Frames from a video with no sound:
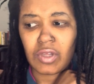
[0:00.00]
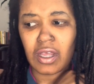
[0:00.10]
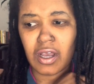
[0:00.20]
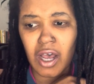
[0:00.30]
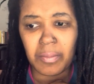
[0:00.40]

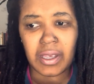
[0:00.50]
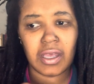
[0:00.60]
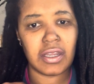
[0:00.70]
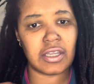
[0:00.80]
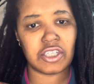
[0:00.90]
come
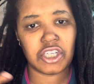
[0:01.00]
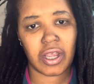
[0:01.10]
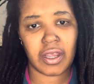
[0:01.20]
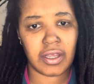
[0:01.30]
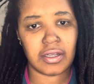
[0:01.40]
in and
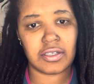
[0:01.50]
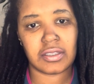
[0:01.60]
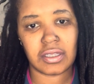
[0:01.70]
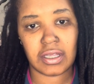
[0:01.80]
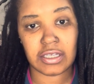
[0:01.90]
change
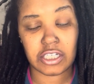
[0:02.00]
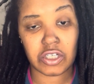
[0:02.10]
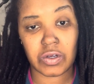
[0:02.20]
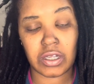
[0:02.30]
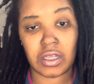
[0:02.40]
the
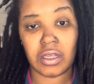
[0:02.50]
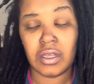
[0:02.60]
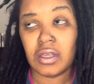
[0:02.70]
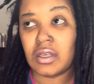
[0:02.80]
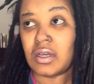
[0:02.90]
history
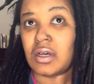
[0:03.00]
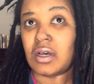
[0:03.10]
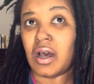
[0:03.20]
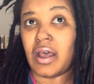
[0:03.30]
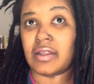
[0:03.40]

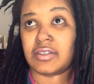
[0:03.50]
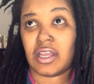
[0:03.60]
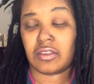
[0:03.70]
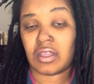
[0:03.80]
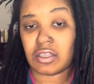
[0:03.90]
and
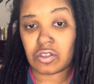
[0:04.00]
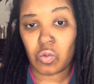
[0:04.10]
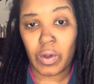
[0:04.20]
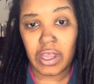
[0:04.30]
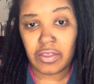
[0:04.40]
take things
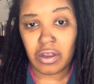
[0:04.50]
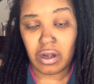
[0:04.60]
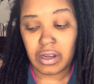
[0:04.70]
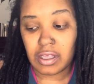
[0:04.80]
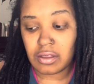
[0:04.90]
away that
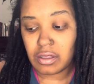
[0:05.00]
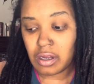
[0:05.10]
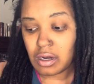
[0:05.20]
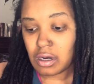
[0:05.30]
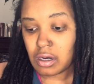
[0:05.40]
are in
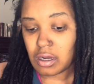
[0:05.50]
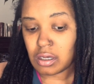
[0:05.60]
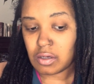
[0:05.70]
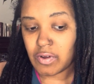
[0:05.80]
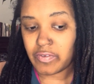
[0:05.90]

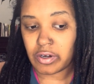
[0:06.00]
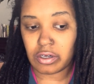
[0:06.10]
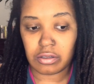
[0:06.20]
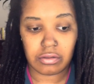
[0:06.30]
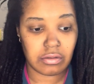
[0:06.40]
there. I've
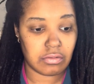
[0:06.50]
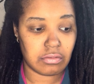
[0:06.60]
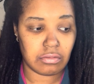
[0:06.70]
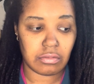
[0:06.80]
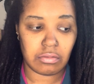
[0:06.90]
heard
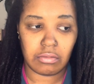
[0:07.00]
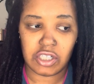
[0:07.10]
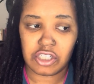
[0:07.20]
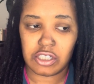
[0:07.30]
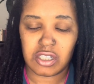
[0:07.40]

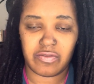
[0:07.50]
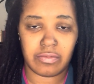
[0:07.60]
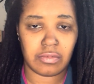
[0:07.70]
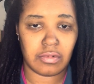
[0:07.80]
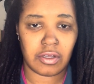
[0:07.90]
mentions of,
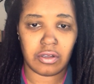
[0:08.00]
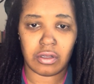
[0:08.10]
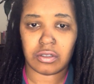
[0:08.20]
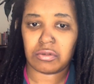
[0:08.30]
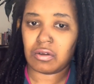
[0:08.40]
you know,
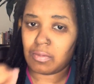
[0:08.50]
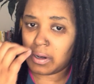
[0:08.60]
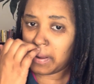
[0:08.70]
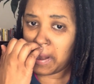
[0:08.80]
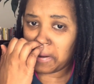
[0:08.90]
something
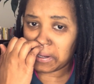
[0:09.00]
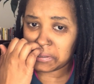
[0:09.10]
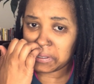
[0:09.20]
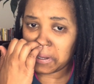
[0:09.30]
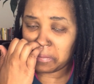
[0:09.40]
about Harriet
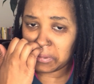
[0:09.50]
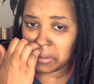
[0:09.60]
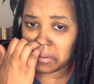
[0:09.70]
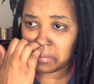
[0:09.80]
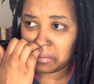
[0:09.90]

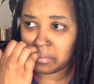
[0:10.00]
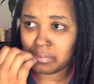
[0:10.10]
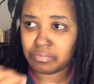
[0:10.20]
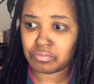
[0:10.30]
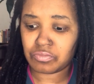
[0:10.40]
Tubman
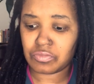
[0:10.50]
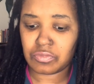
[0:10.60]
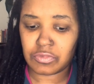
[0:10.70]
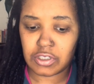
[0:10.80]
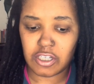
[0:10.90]

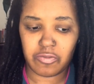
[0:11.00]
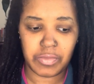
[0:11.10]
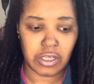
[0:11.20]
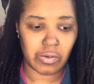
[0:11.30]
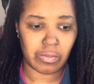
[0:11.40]
stuff
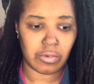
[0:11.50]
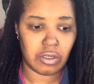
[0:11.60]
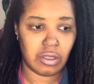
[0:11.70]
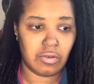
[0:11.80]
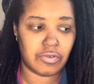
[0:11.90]
being
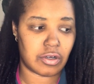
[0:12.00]
removed or